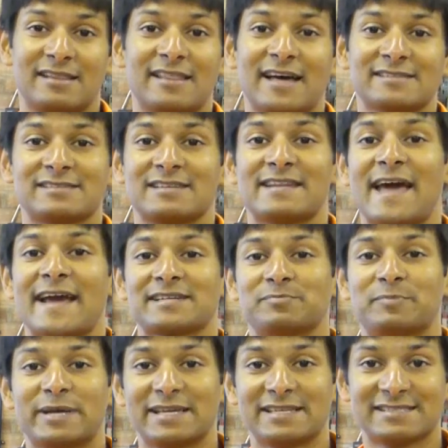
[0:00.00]
that's the
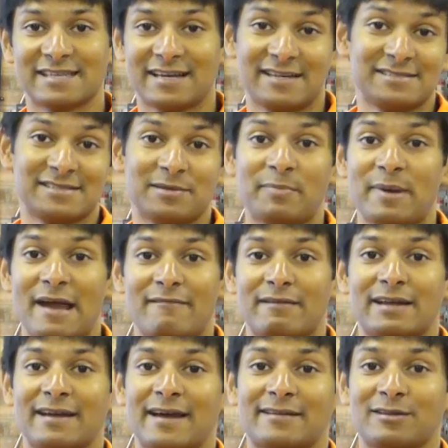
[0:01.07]
next biggest size in a
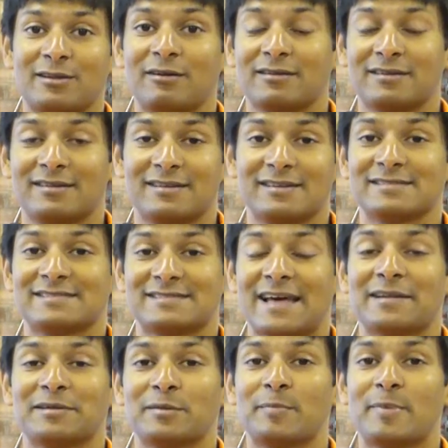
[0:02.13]
bearing catalogue and
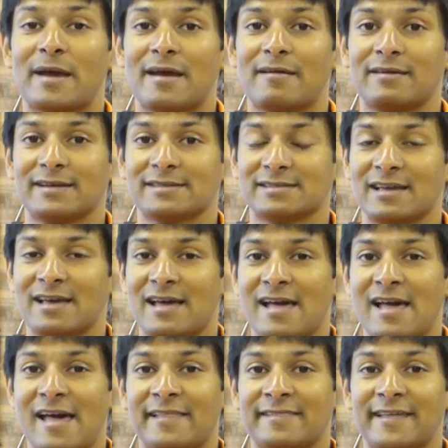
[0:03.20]
standard bearings.
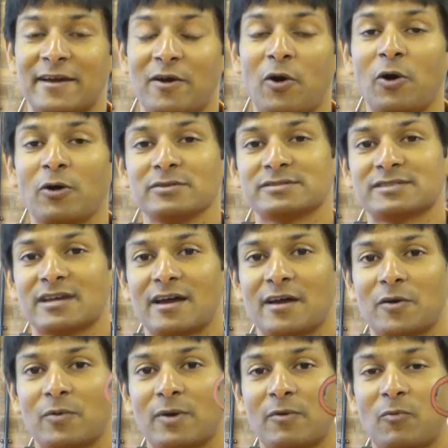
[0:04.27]
They
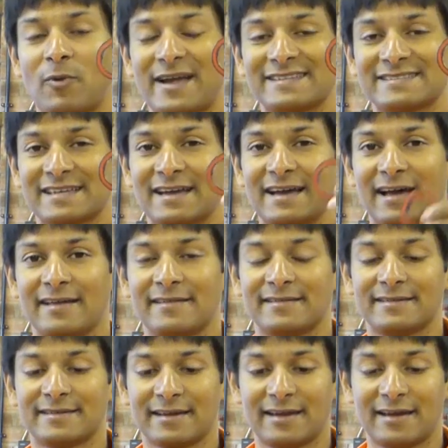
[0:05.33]
also went
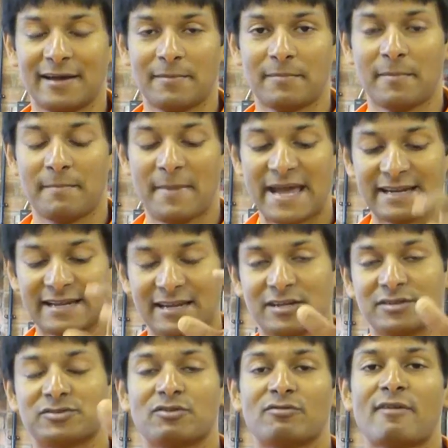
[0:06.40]
and made it
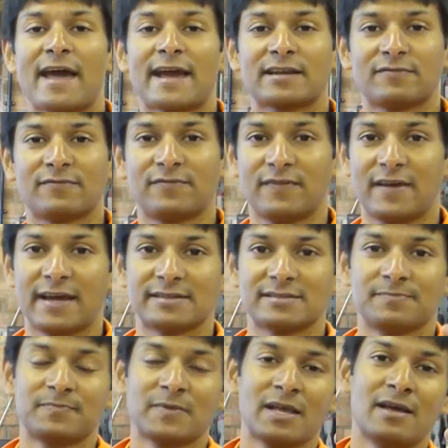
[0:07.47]
a direct
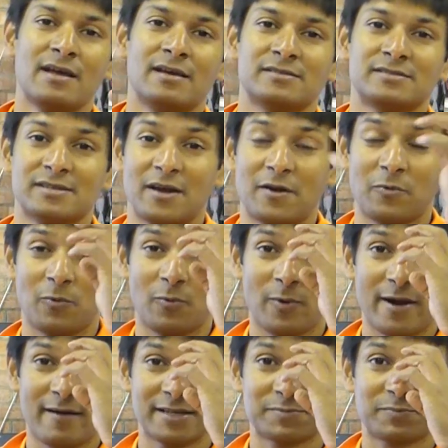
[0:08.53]
fit. So
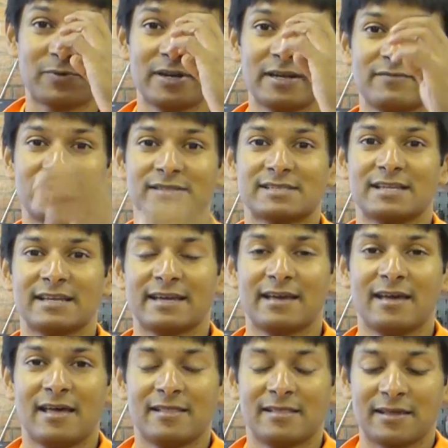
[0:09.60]
whereas
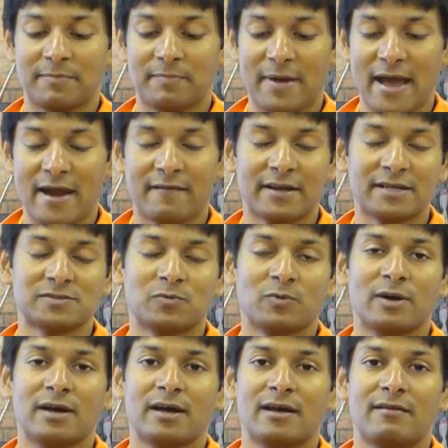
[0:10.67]
previously the bearings
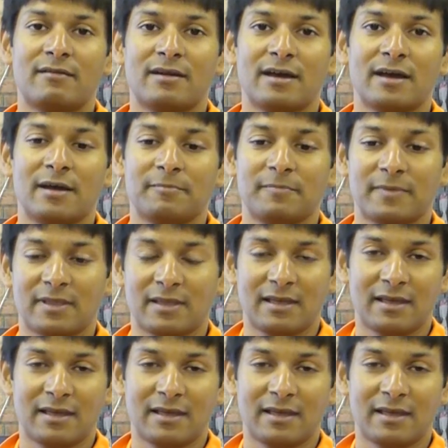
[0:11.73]
were